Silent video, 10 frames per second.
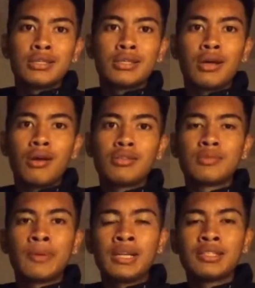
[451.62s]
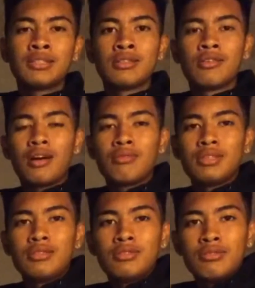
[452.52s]
You know, Spence, you know how we
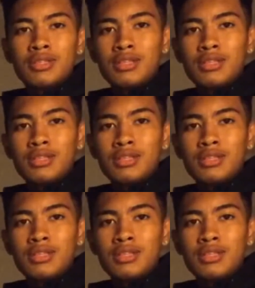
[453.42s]
do with the